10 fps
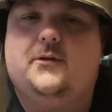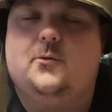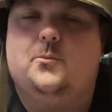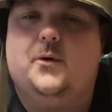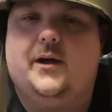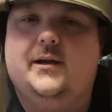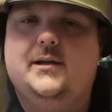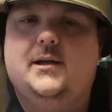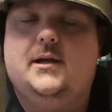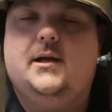somewhere,
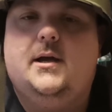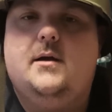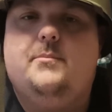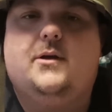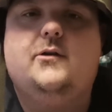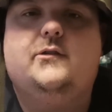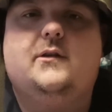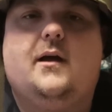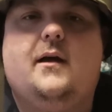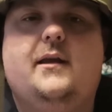
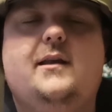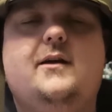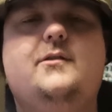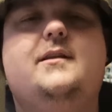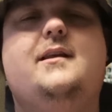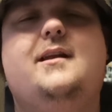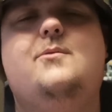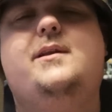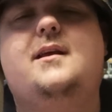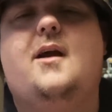because you know
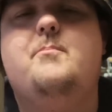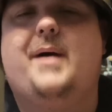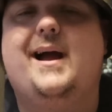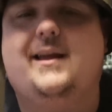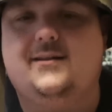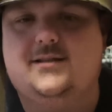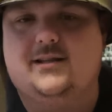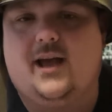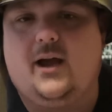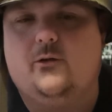when you go back into
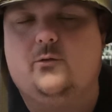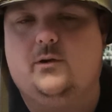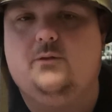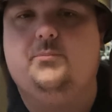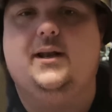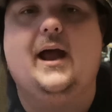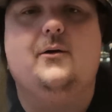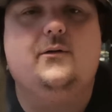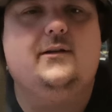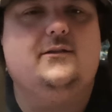the house when you've been out
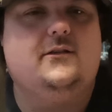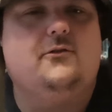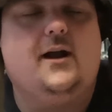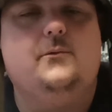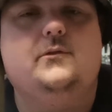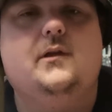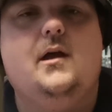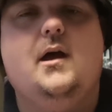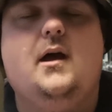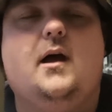into the grounds,
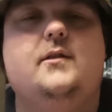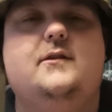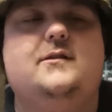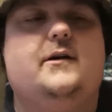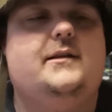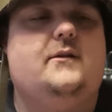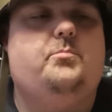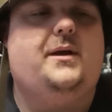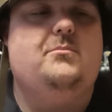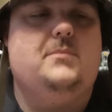and there's like these
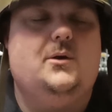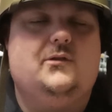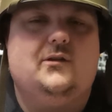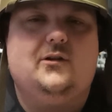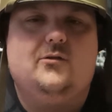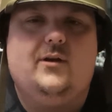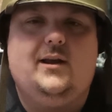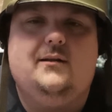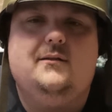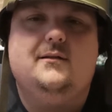big mutant
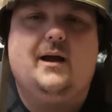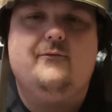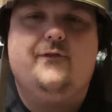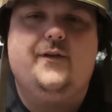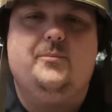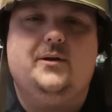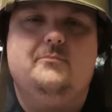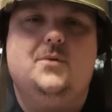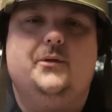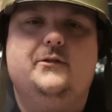green amphibian
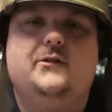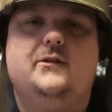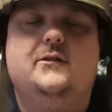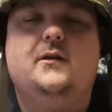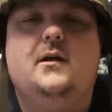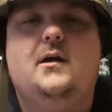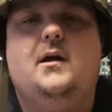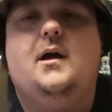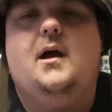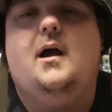monsters.
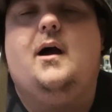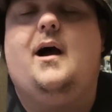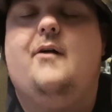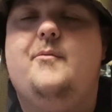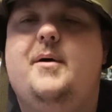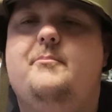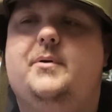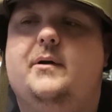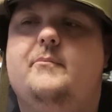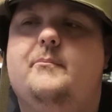I
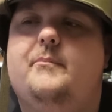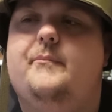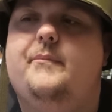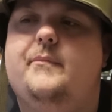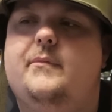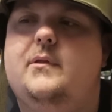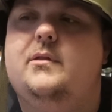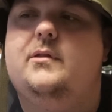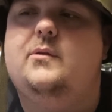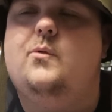remember
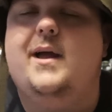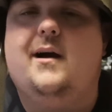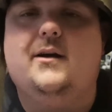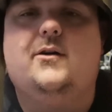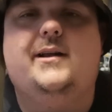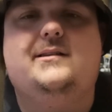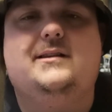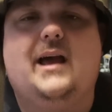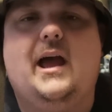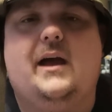the way I got into
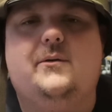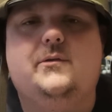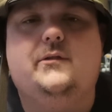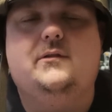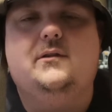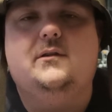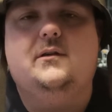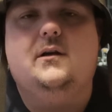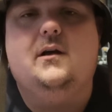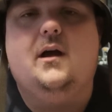the house.
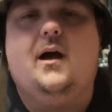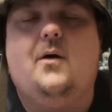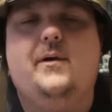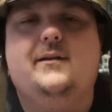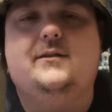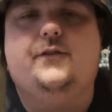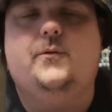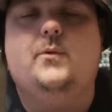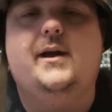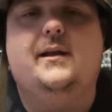I went a
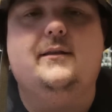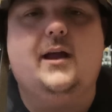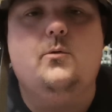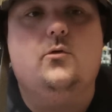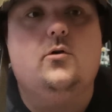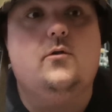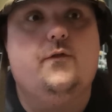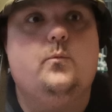different way, and they were